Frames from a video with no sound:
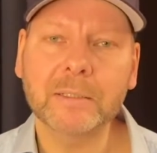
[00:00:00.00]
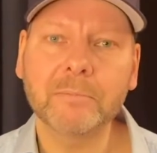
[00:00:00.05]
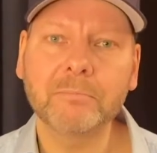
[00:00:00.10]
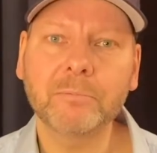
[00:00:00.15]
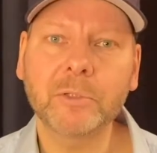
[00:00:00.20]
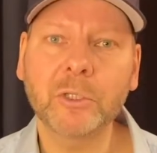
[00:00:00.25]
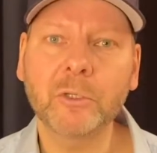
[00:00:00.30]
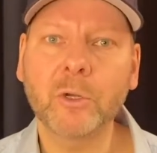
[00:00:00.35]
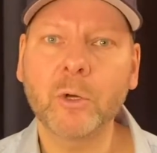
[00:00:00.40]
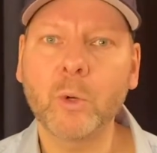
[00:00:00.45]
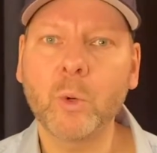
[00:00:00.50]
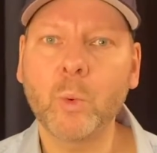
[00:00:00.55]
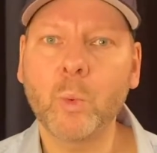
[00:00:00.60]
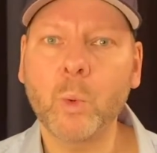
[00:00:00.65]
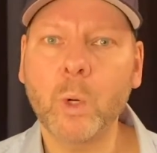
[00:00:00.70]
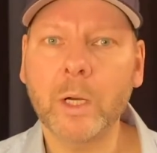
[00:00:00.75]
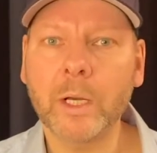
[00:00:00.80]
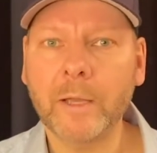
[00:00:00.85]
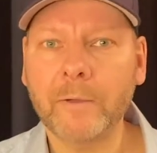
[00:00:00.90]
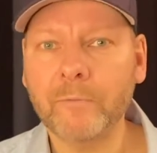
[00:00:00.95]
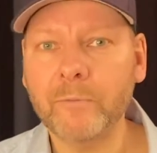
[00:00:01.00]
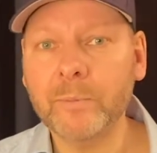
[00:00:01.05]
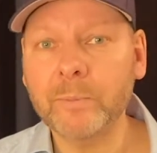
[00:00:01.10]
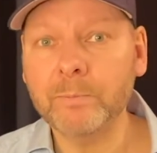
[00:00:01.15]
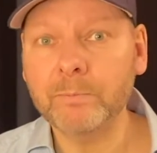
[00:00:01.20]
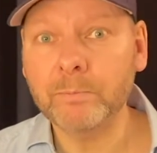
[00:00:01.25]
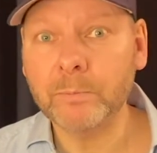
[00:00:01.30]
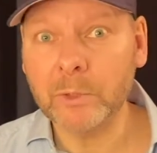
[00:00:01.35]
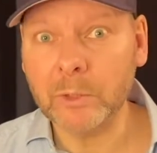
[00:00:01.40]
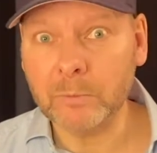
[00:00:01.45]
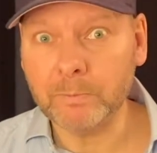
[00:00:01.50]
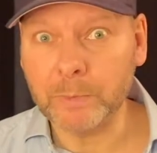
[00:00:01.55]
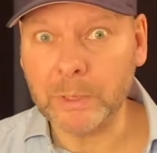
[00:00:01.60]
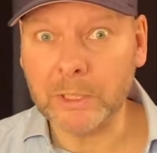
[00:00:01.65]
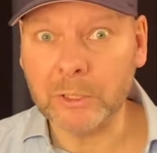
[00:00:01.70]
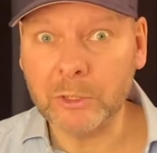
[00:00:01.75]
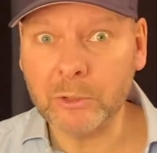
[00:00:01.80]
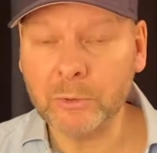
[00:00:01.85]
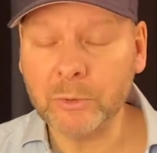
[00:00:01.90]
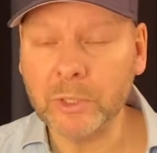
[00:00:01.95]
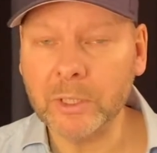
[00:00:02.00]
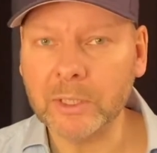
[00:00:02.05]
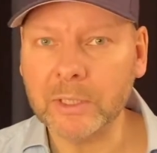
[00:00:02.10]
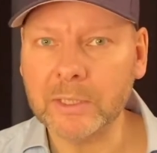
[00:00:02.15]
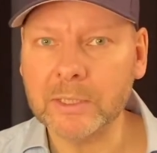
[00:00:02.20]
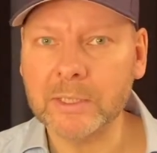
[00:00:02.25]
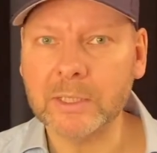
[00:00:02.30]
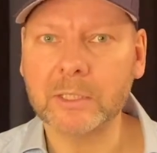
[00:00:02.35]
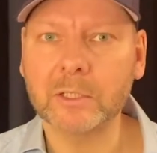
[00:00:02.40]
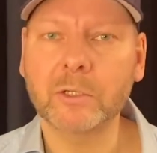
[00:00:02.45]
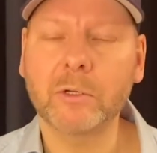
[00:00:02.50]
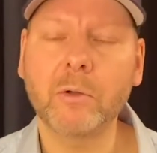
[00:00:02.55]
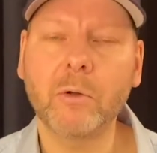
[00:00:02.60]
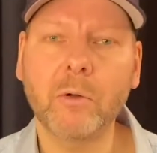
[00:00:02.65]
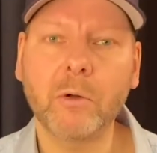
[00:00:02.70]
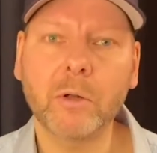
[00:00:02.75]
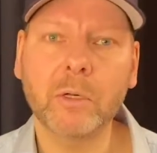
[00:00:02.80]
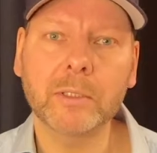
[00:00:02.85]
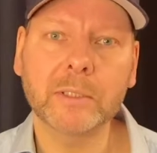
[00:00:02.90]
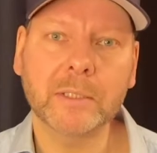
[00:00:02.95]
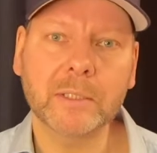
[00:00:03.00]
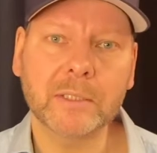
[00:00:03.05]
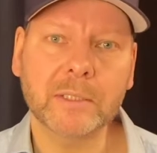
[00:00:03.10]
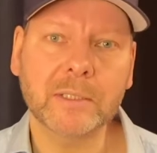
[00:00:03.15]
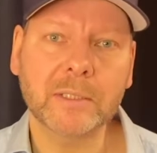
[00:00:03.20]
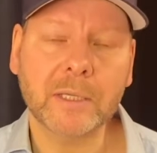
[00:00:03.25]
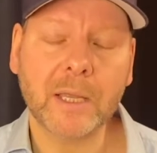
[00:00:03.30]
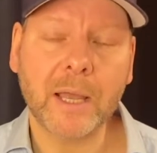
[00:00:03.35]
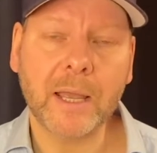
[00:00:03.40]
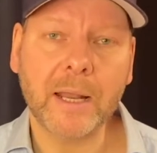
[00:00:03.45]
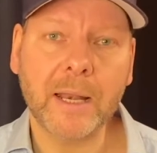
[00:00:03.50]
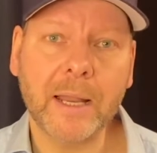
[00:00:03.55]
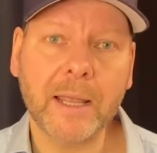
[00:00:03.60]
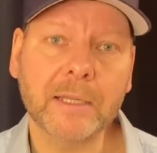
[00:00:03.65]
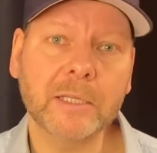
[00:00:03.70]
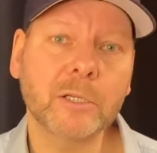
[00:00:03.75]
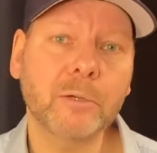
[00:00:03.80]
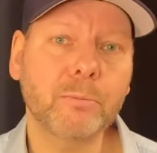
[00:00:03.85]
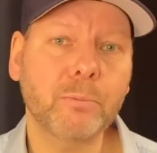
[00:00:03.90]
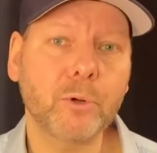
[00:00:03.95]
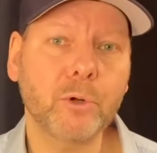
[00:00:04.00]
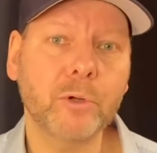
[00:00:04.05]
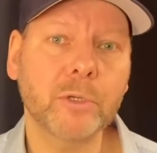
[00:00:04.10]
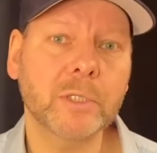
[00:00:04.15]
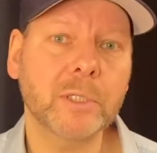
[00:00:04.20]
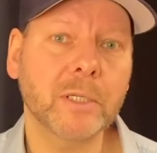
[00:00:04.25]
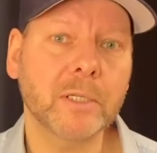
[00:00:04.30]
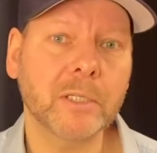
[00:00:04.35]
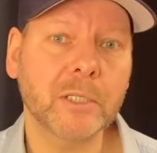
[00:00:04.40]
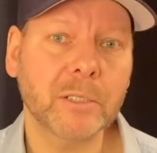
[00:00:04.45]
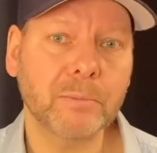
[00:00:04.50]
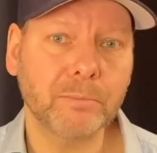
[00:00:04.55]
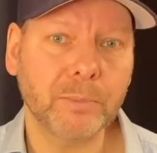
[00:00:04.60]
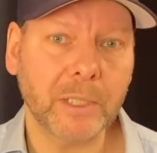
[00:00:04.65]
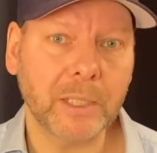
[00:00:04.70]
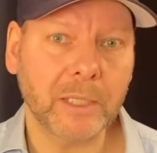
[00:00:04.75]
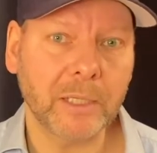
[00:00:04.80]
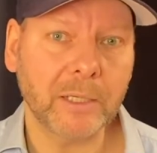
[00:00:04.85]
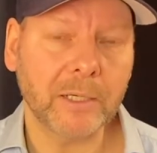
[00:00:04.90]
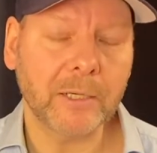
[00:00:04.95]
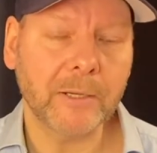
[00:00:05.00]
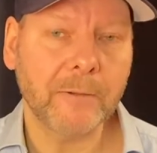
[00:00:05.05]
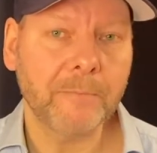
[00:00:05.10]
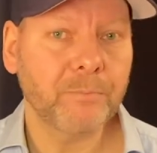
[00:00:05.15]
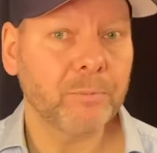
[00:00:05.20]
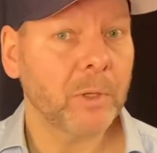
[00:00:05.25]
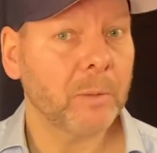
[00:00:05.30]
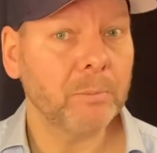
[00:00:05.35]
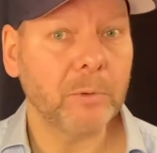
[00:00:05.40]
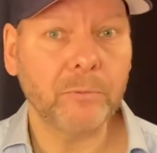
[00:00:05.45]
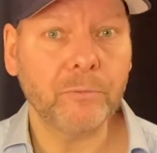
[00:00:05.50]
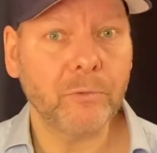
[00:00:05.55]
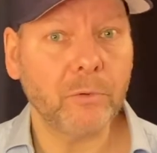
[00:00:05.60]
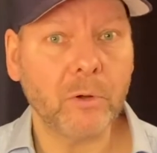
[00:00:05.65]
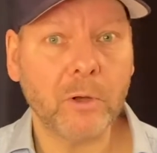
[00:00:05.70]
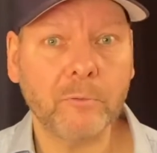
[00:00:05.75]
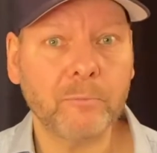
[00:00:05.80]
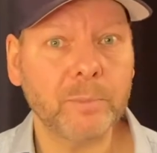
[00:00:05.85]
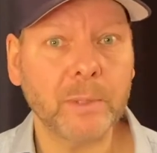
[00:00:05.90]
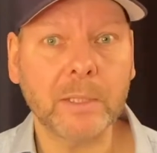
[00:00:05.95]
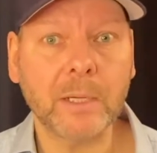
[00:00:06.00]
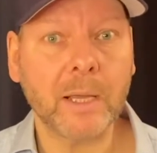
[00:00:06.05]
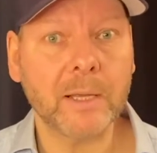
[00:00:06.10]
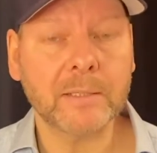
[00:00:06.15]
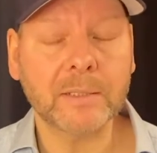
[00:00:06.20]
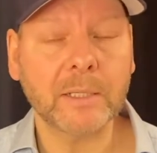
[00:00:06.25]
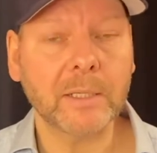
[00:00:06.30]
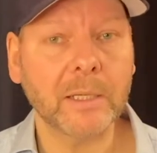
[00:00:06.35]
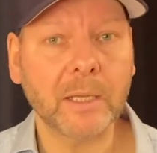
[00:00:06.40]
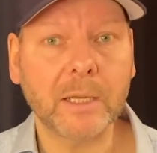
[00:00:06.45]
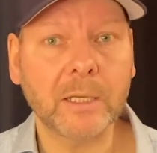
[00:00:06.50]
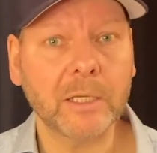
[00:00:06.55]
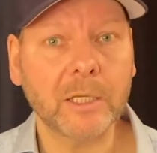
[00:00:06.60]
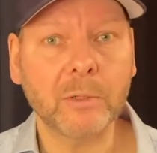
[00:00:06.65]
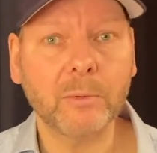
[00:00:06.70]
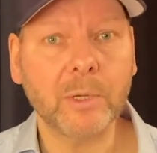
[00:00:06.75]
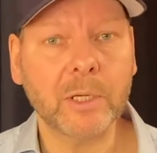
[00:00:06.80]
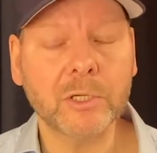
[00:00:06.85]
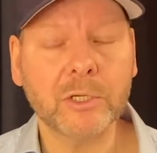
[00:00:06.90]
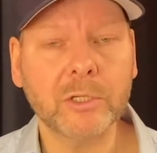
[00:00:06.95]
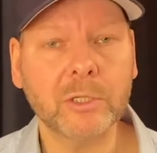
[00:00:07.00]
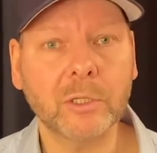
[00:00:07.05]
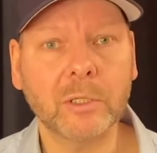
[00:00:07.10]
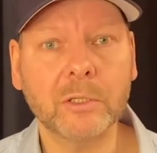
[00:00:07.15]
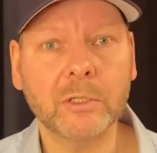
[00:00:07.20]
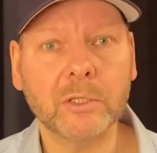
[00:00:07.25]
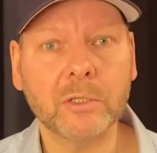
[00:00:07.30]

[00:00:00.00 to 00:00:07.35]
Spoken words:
you know, what I've been doing in these calls is I let the person speak before I've been asking any questions.